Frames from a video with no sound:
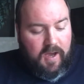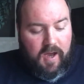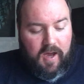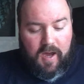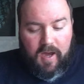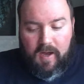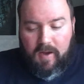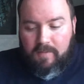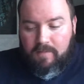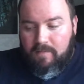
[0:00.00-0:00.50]

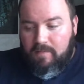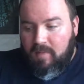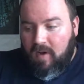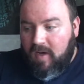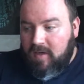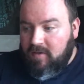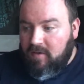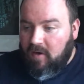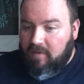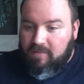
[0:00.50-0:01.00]

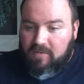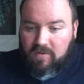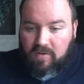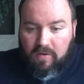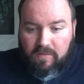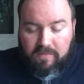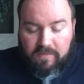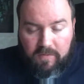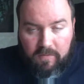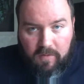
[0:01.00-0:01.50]
I travelled
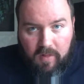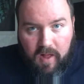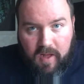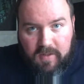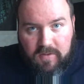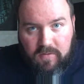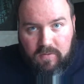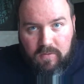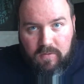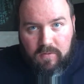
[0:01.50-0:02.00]
down from
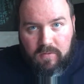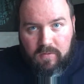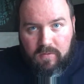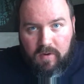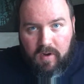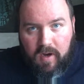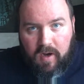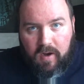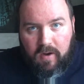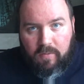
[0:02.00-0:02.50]
Glasgow
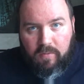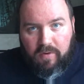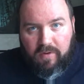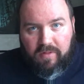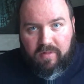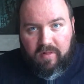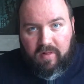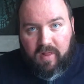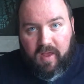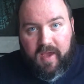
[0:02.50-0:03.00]

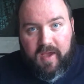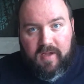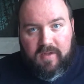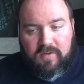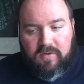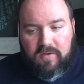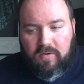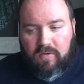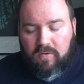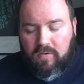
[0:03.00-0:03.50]
with
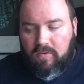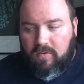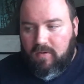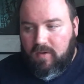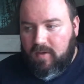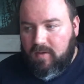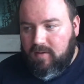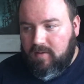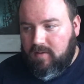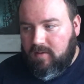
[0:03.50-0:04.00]
Lex, who
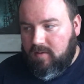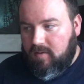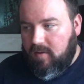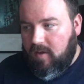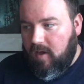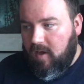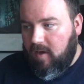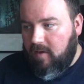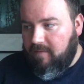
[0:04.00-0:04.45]
is,